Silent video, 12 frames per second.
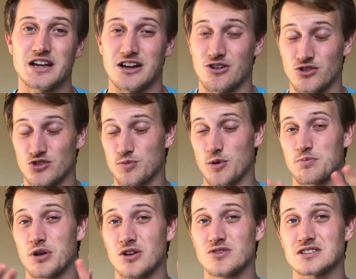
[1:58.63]
Now, I want to
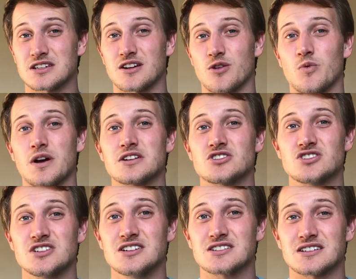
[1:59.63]
propose here why
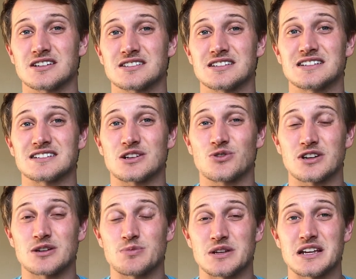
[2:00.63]
Jesus is
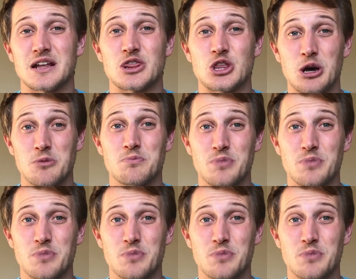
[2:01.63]
going to be the